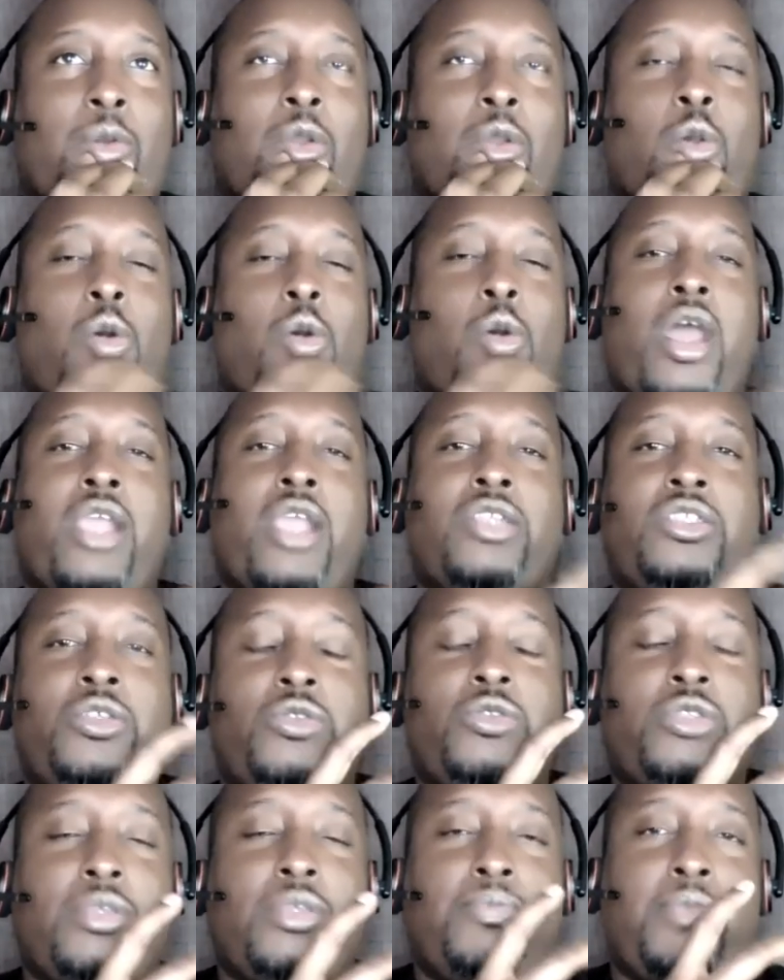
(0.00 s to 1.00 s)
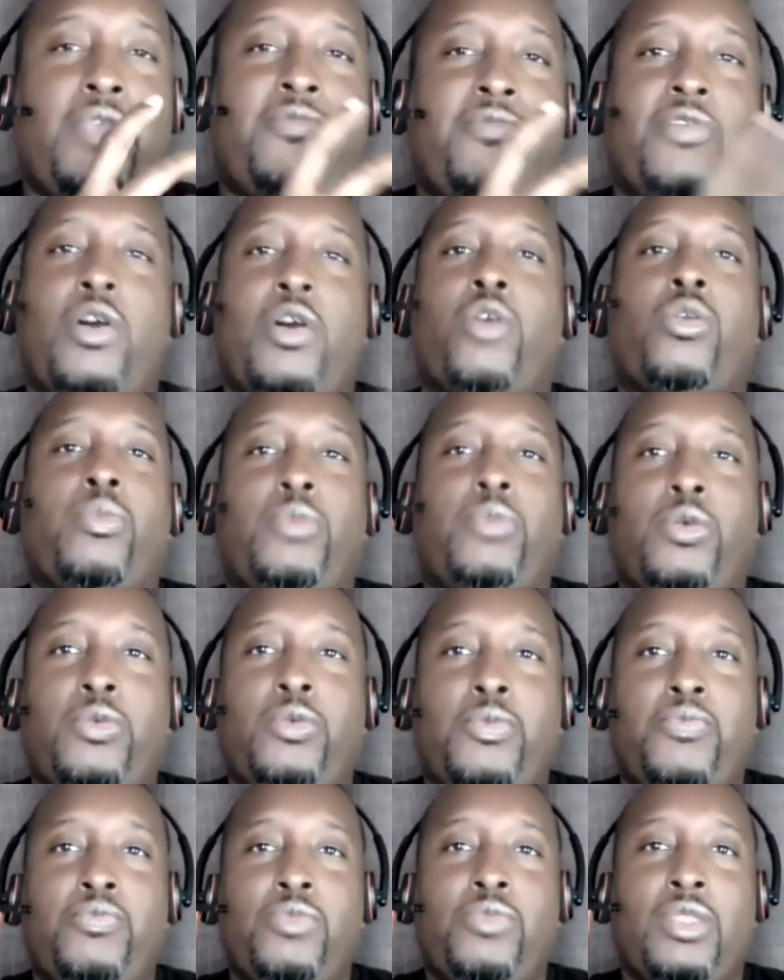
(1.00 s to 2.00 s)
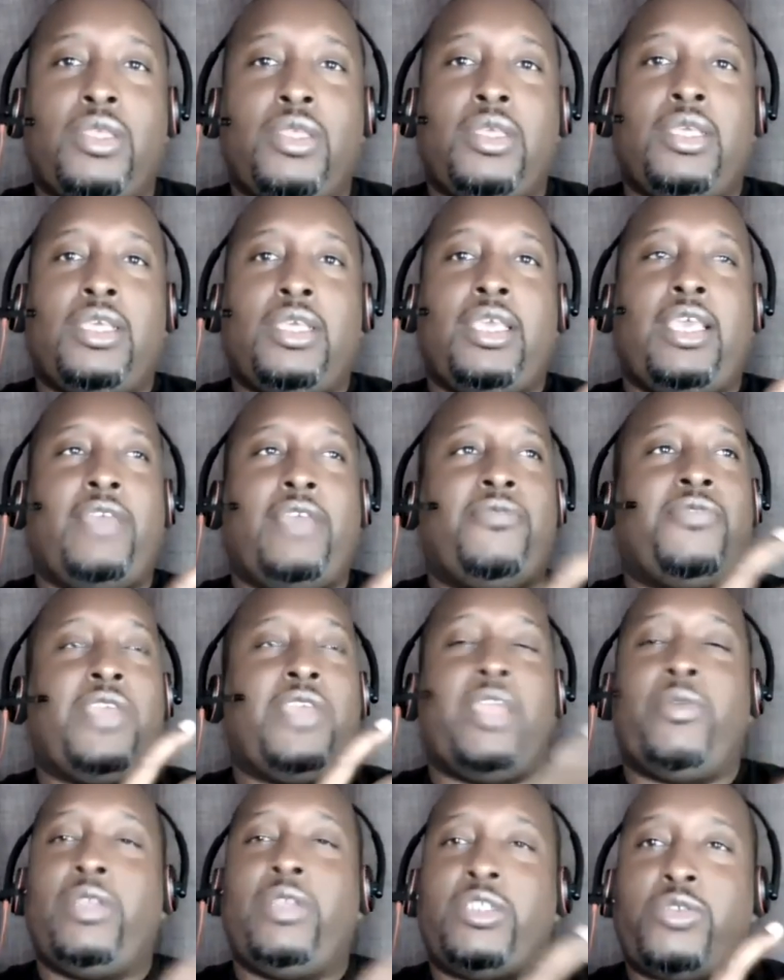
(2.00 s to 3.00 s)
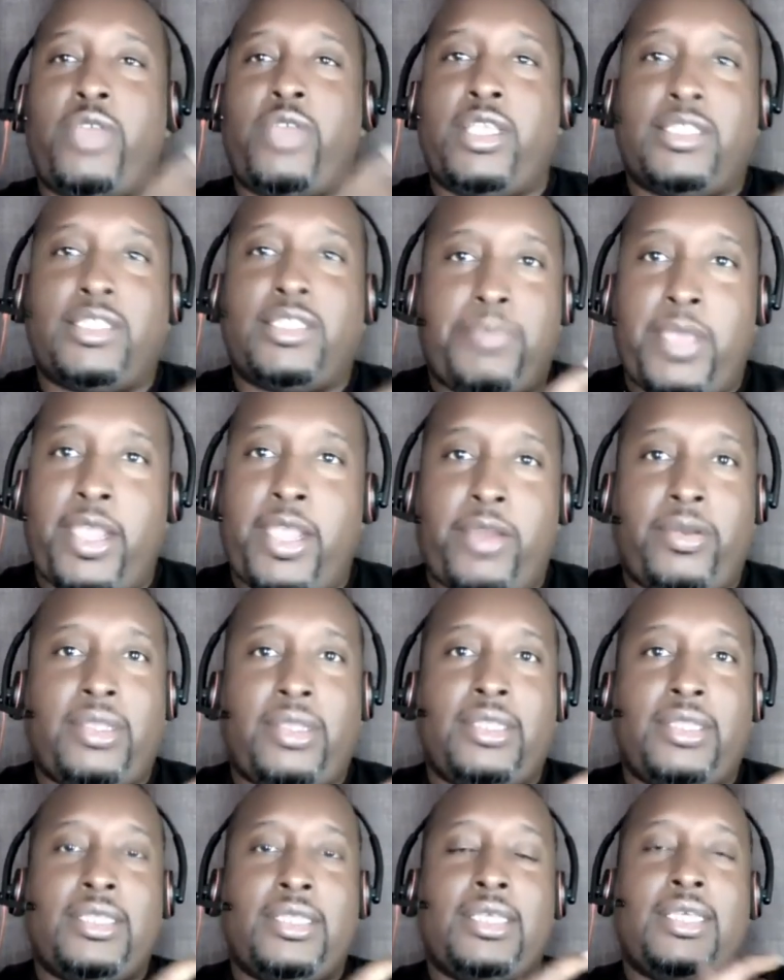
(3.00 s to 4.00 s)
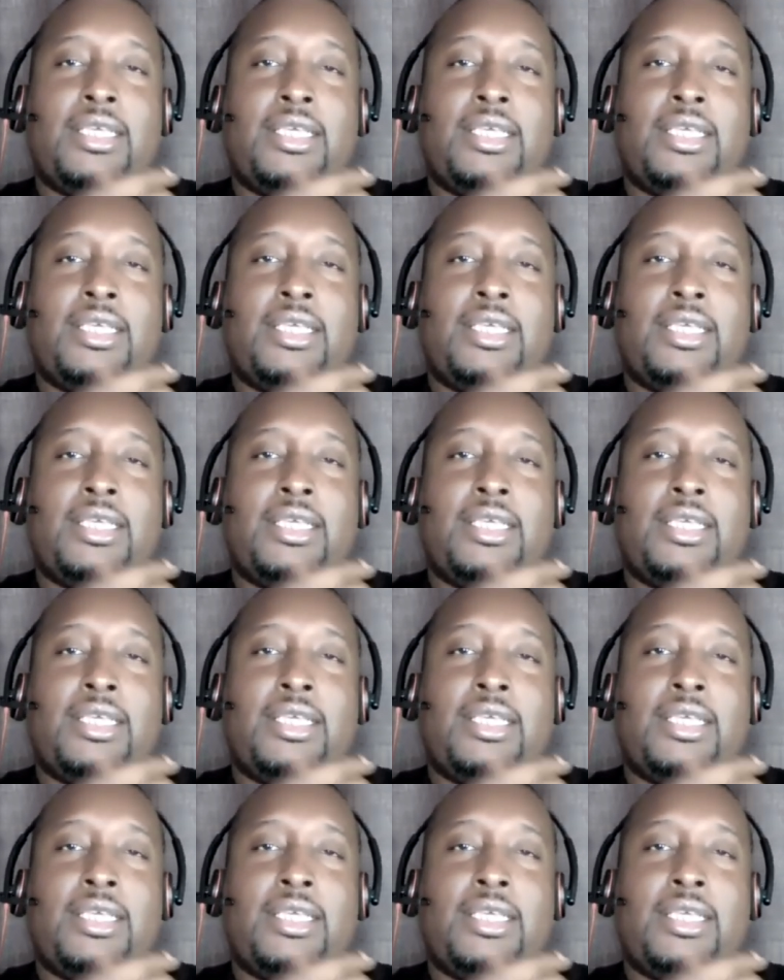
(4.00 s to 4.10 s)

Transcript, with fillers: it requires you to be vulnerable and very transparent